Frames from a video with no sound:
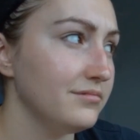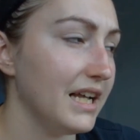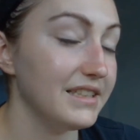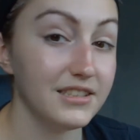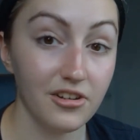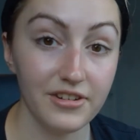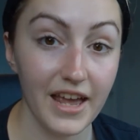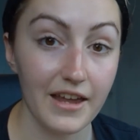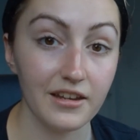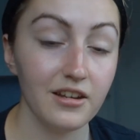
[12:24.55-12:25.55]
And
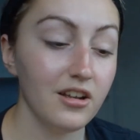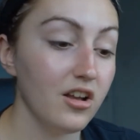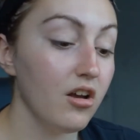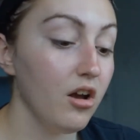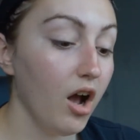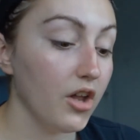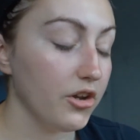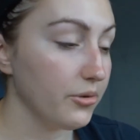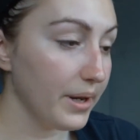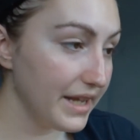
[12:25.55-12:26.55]
Sunday I
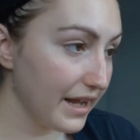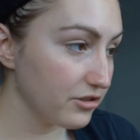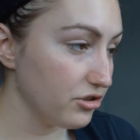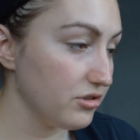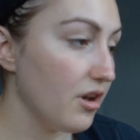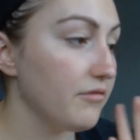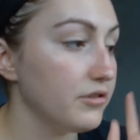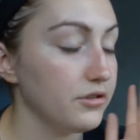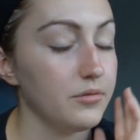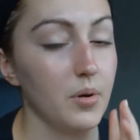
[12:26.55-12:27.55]
don't do any extra stuff, I
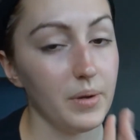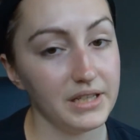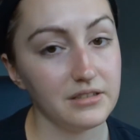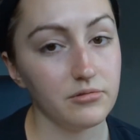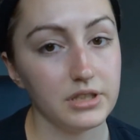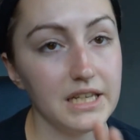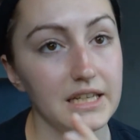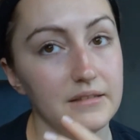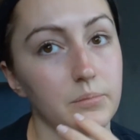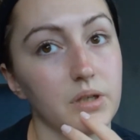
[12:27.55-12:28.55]
just do my basic
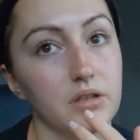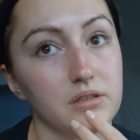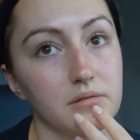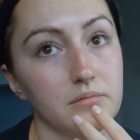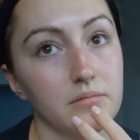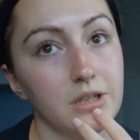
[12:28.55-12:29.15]
routine because I